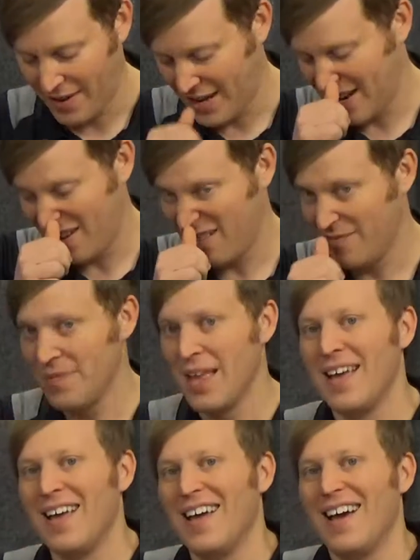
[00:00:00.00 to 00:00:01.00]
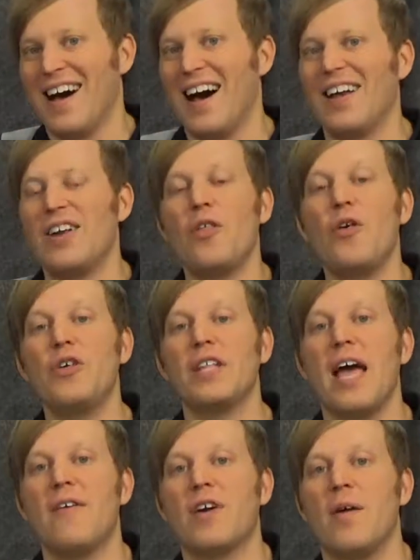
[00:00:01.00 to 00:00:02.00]
I know. Another thing
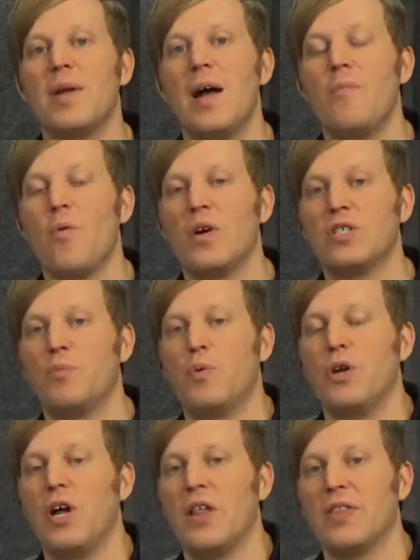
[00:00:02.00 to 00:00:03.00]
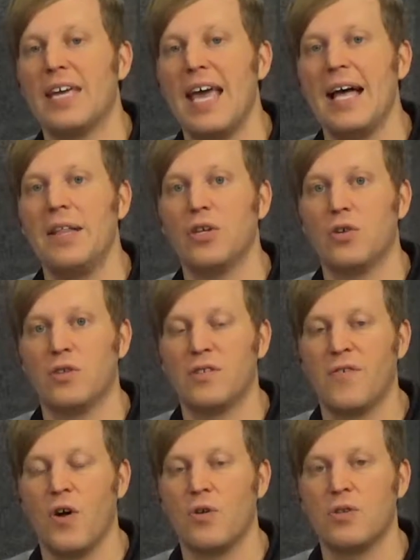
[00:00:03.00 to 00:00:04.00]
they have coming up, I want you to put on the calendars,
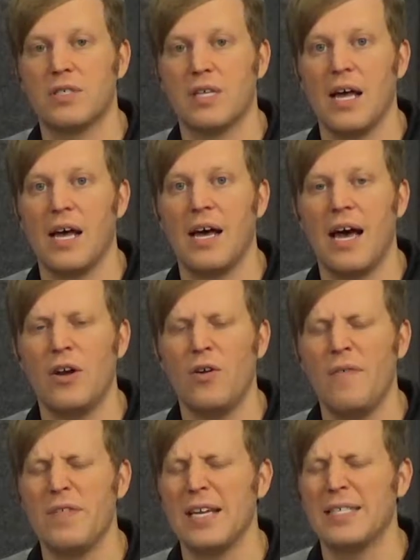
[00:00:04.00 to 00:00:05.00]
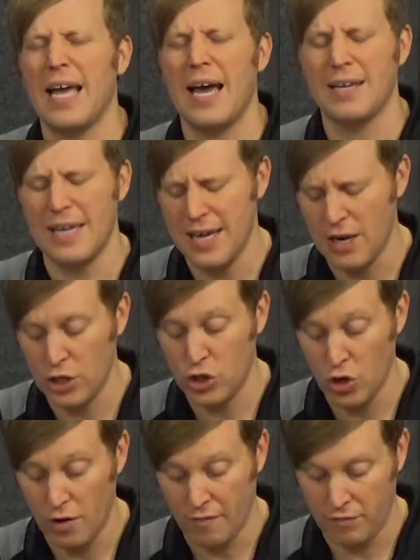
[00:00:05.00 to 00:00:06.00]
folks. I don't have the exact date. I
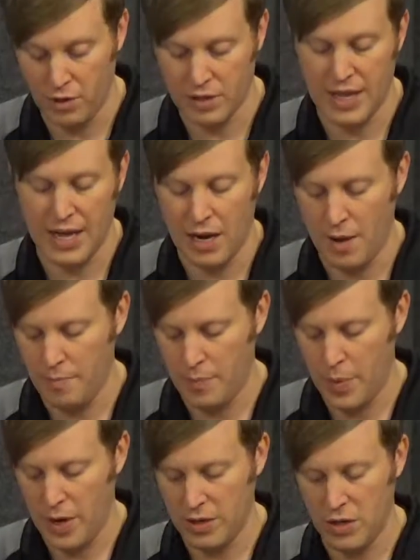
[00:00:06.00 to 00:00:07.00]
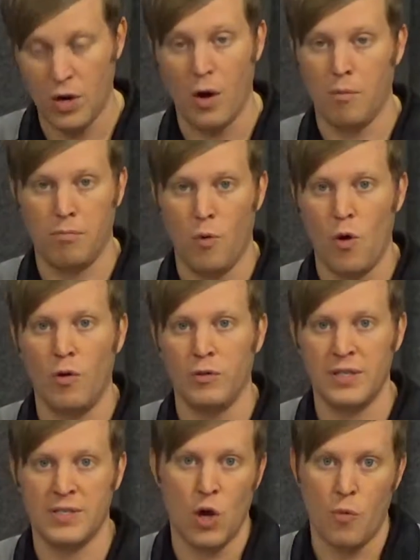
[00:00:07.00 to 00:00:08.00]
should have looked that up, but we're
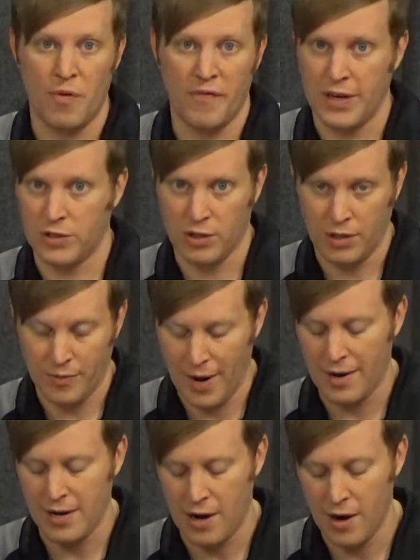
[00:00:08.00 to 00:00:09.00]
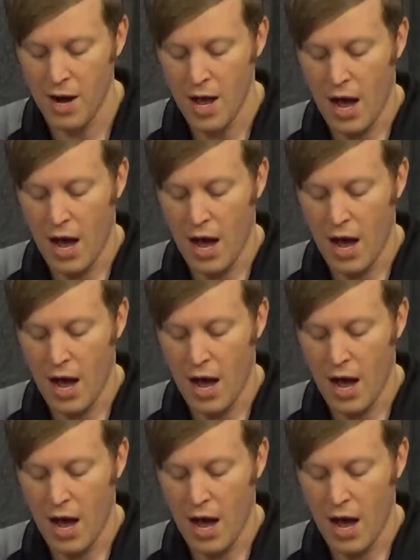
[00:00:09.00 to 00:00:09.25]
only so professional around here.